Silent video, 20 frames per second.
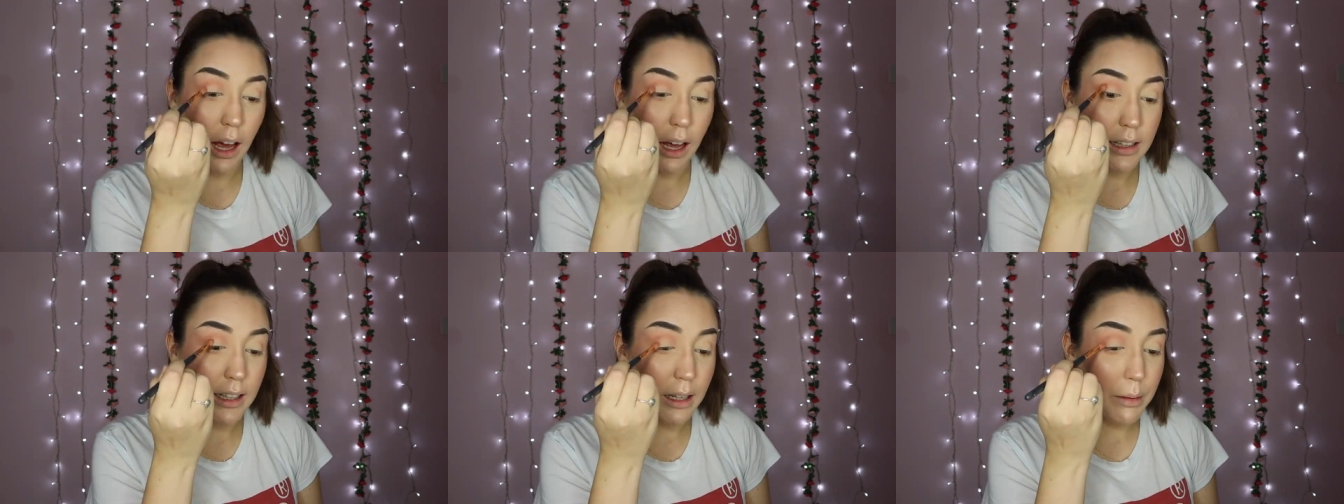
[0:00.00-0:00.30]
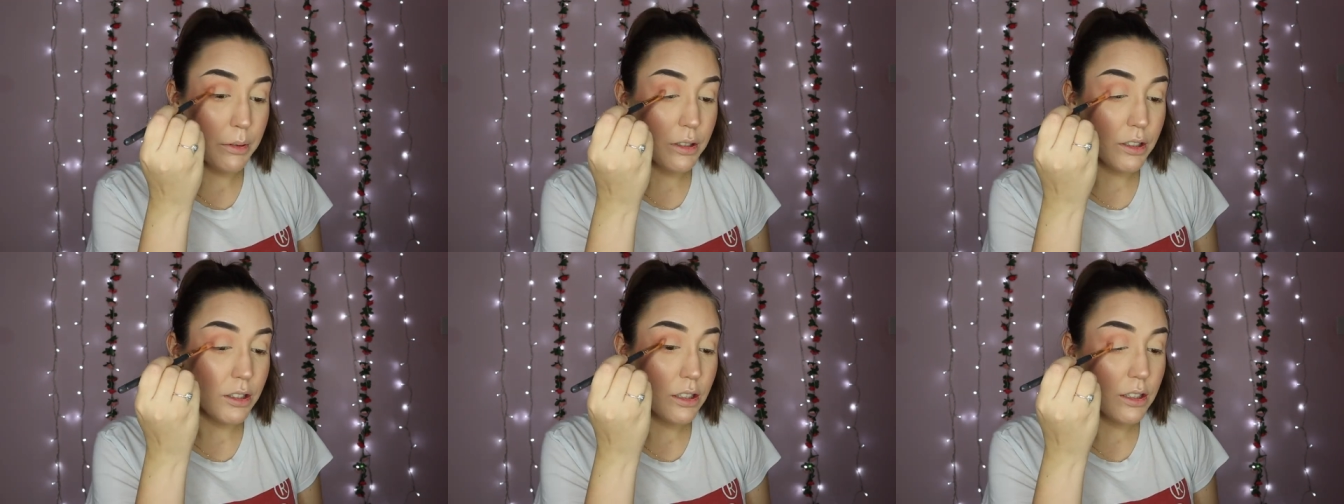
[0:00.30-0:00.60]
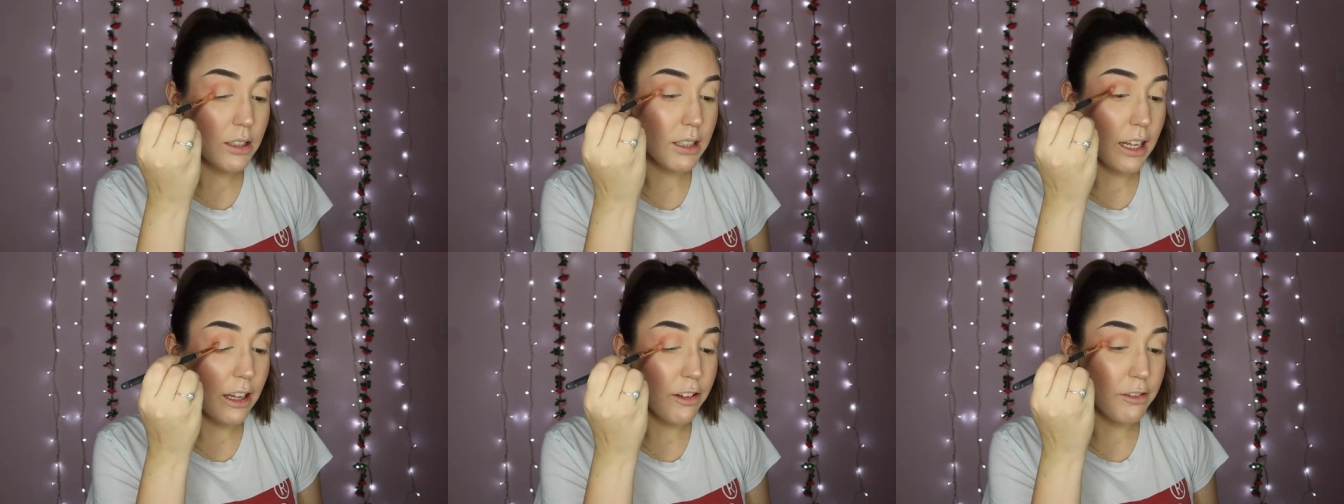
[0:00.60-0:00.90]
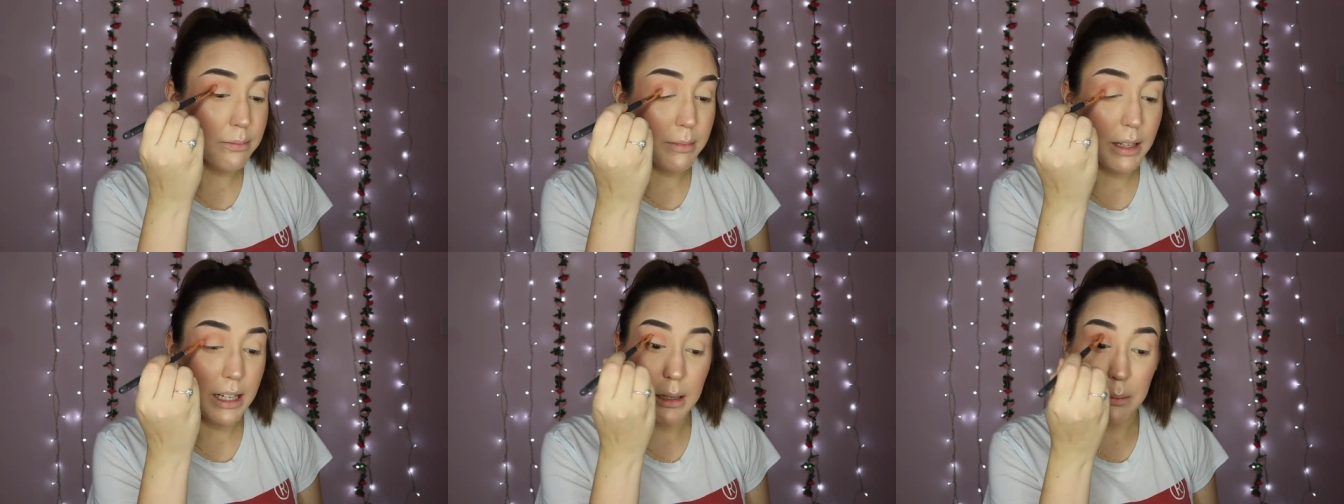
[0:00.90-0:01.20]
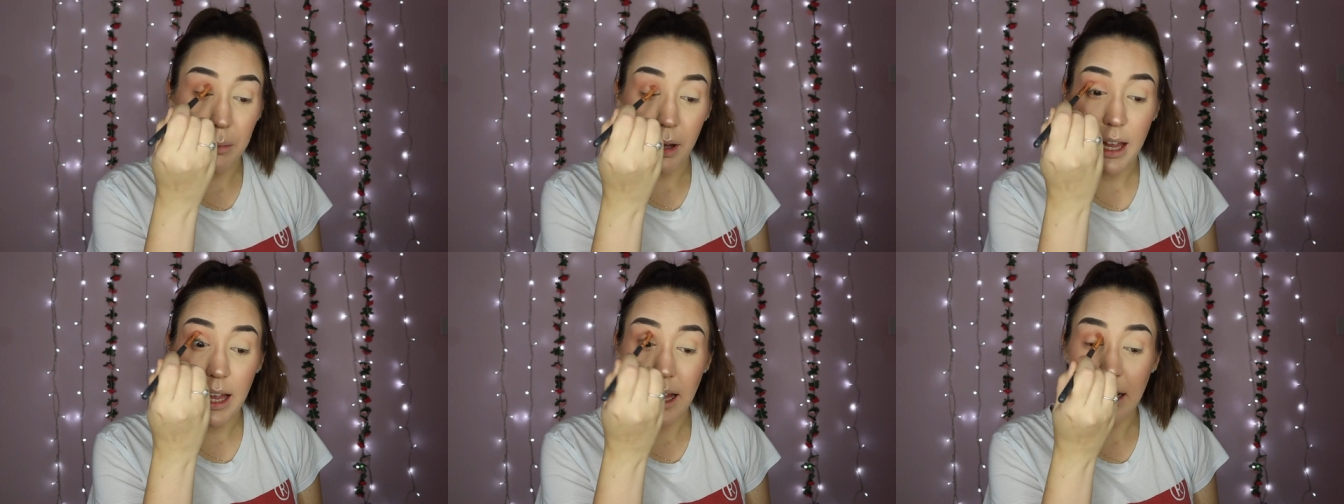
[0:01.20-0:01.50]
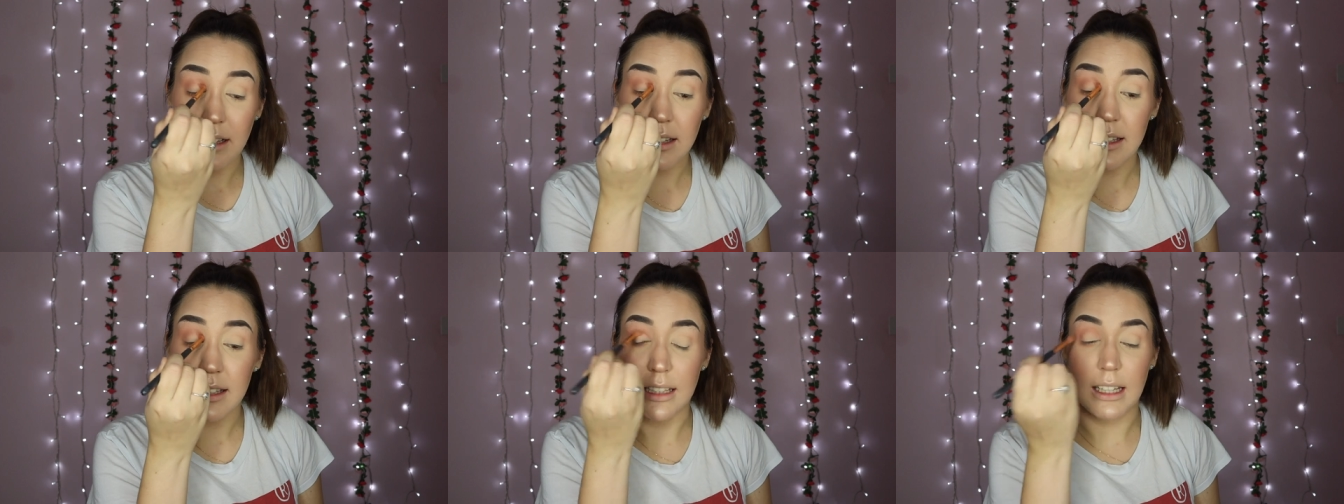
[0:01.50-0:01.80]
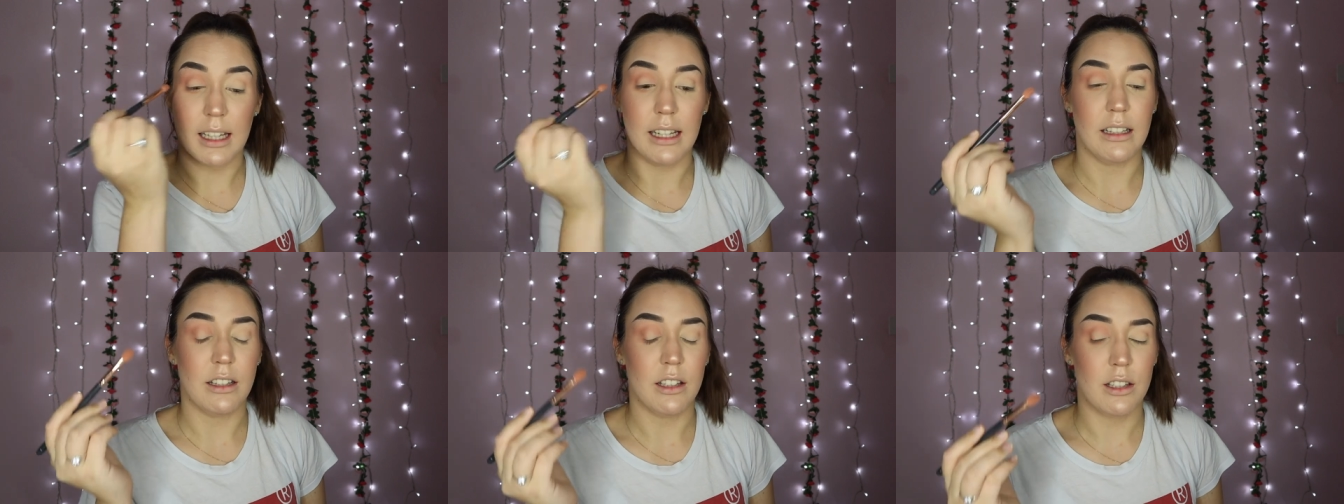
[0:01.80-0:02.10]
And it would give me my
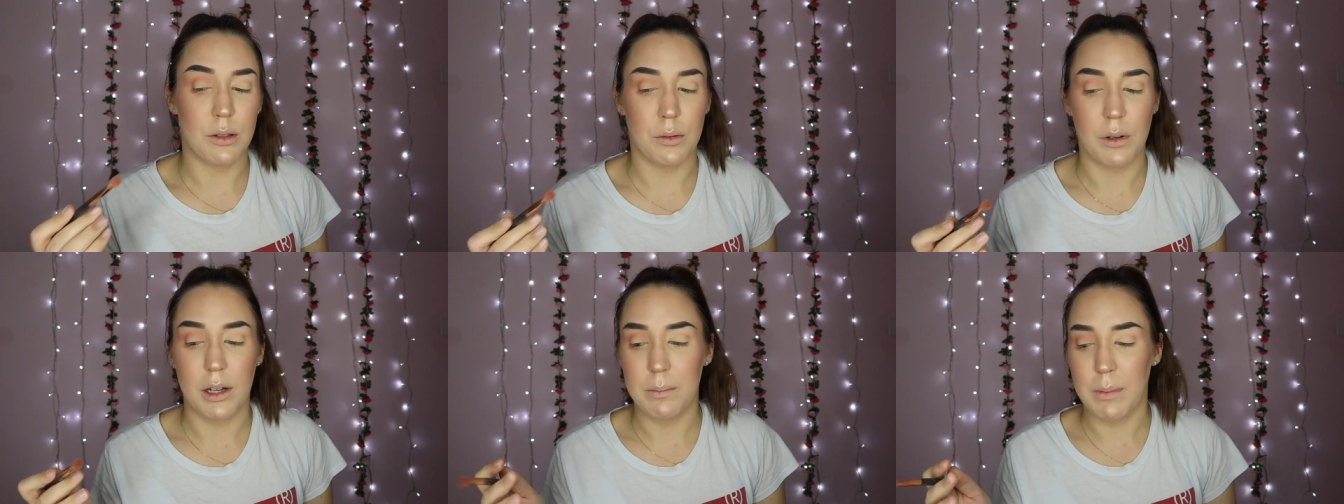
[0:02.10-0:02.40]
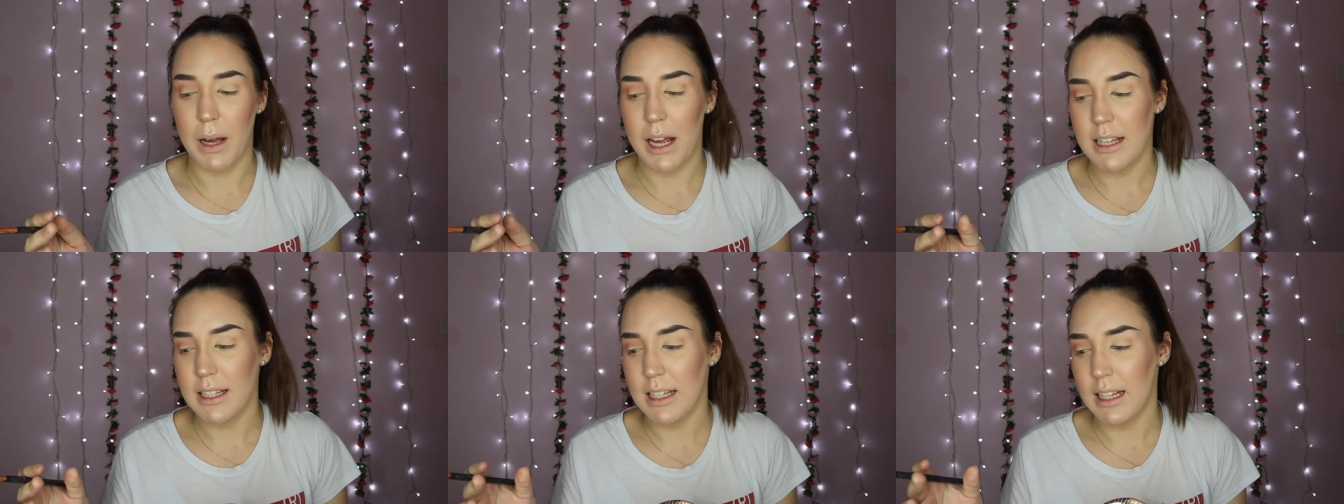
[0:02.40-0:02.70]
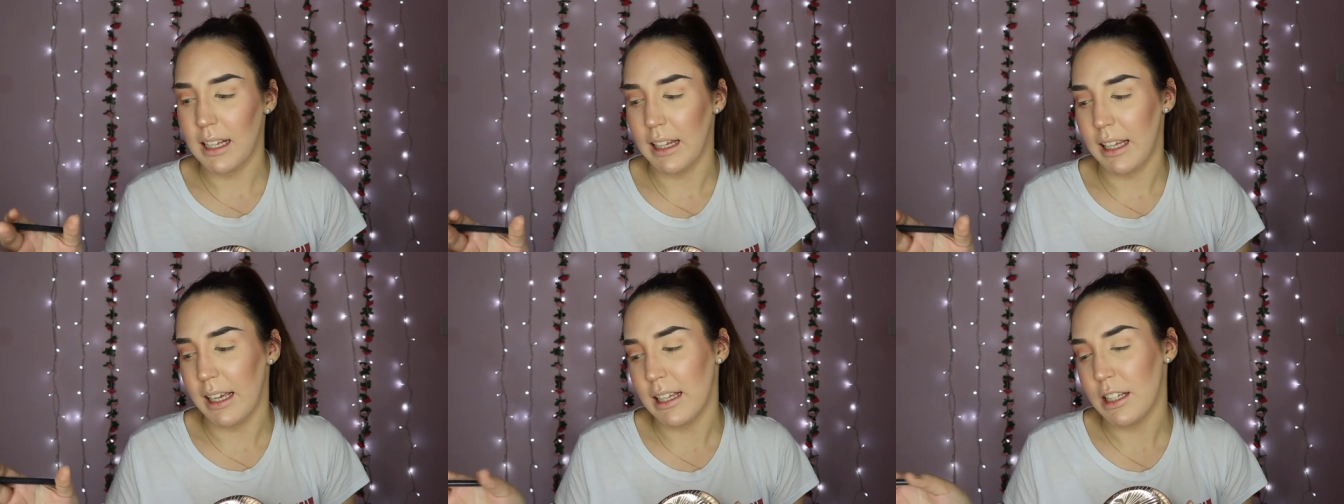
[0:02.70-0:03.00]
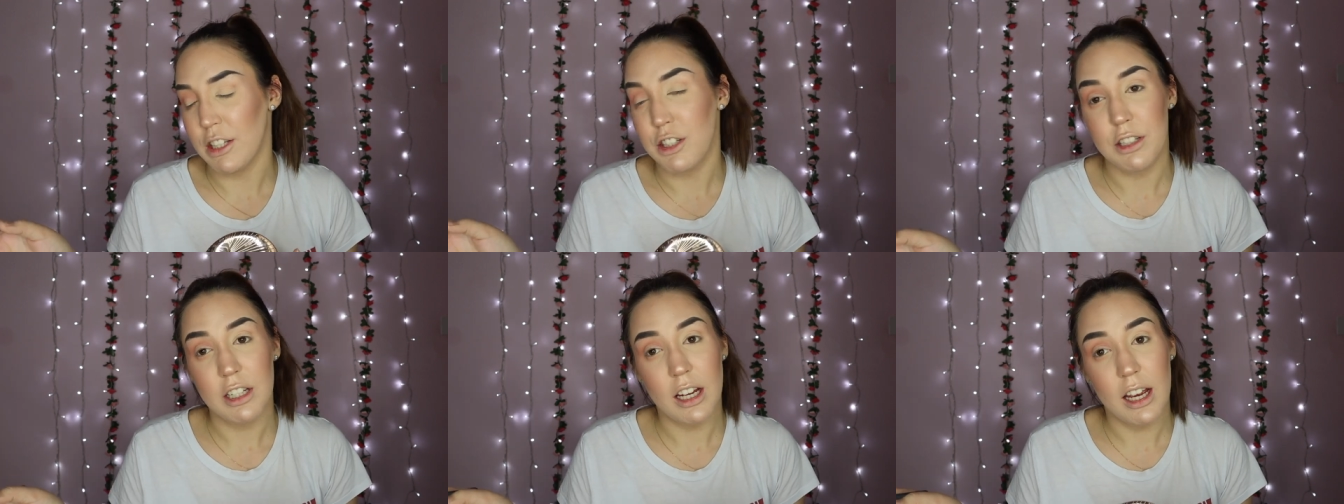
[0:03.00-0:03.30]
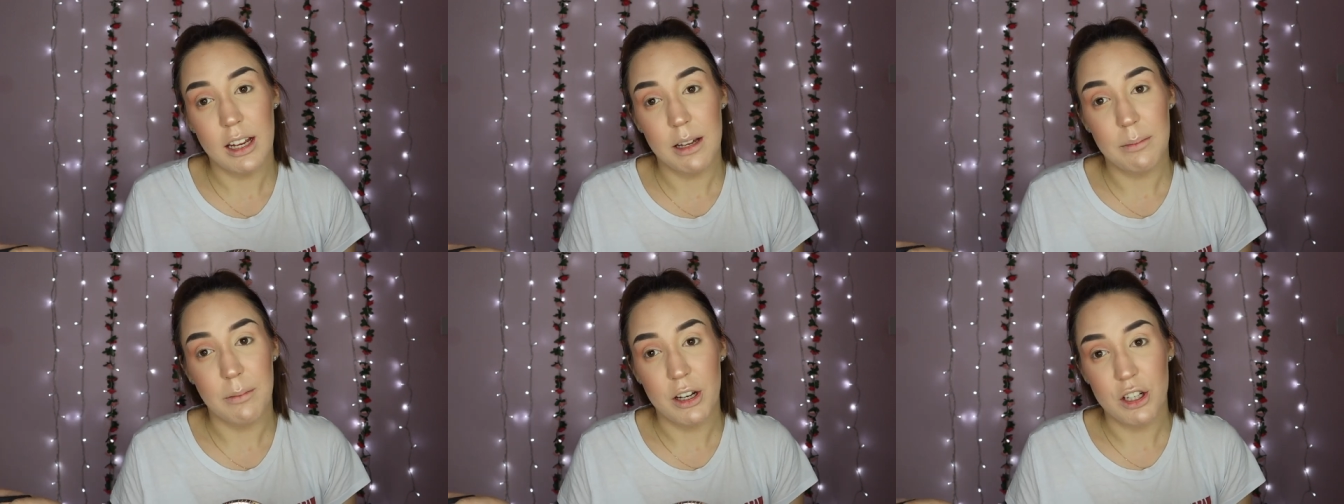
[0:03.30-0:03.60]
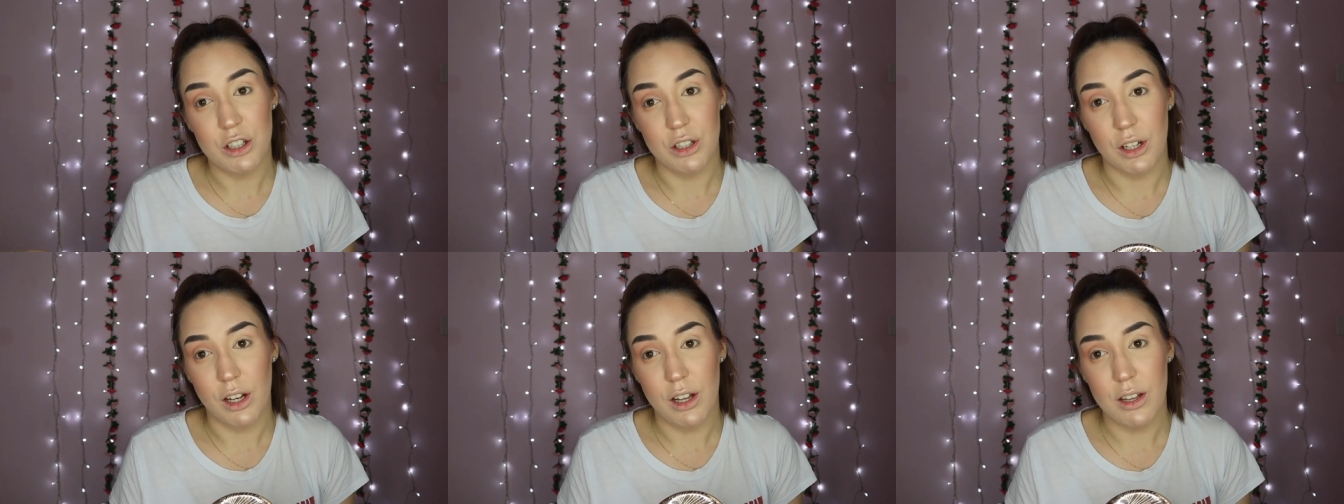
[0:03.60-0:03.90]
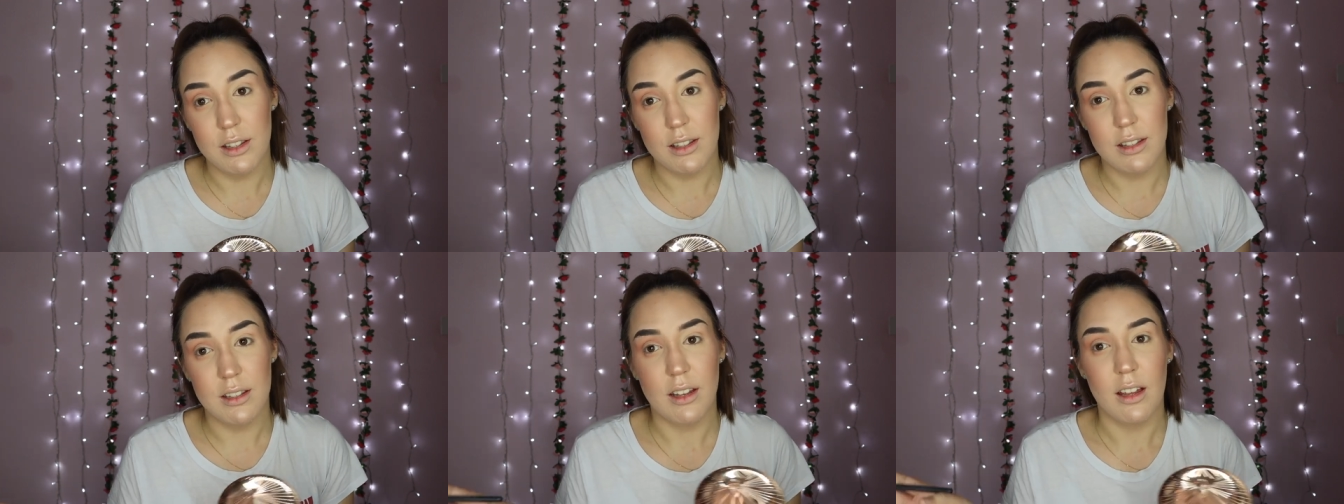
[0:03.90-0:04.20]
insulin. So I basically check my
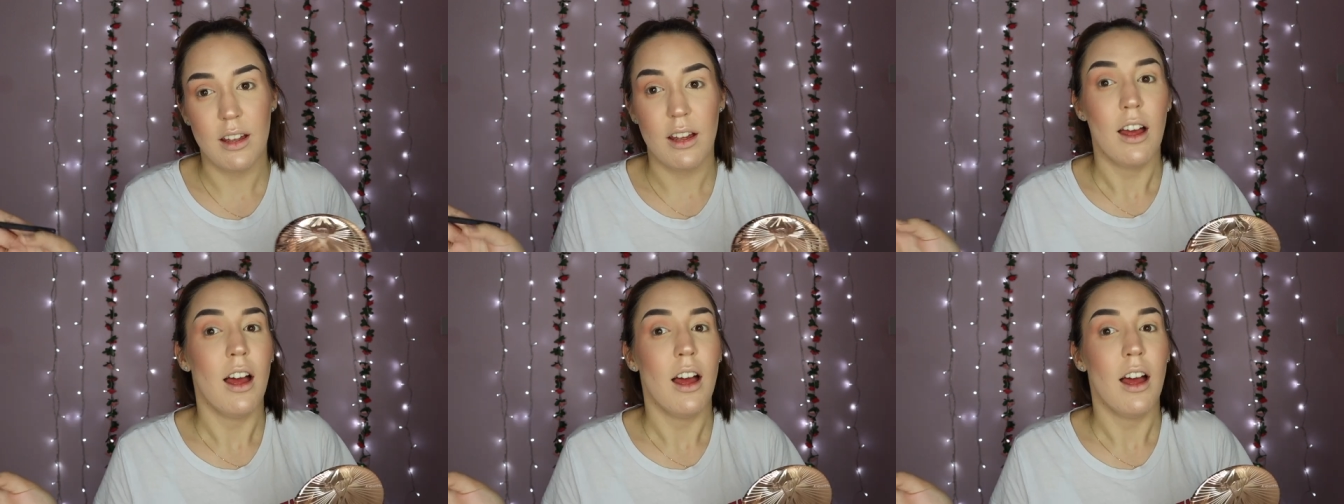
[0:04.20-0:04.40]
sugars.